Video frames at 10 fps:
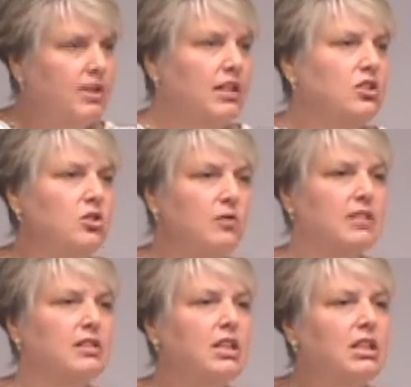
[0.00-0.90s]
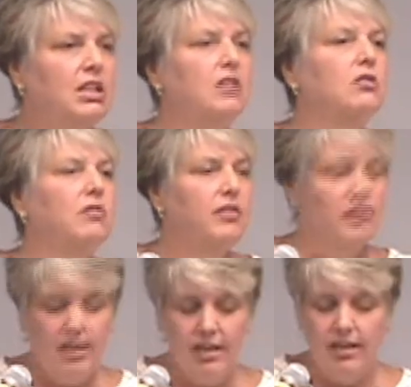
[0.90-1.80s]
bring to us clear
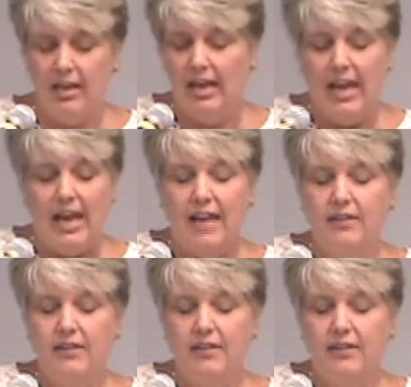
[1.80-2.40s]
thinking,